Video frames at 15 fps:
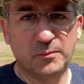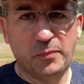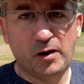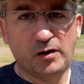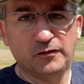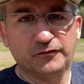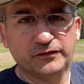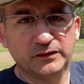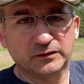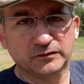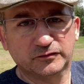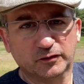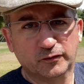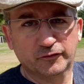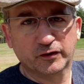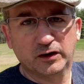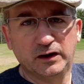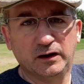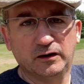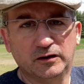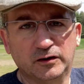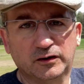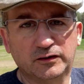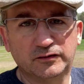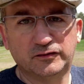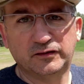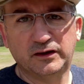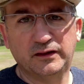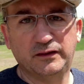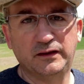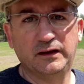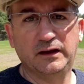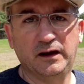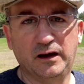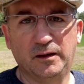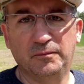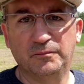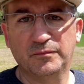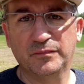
ball fields over here. You can see the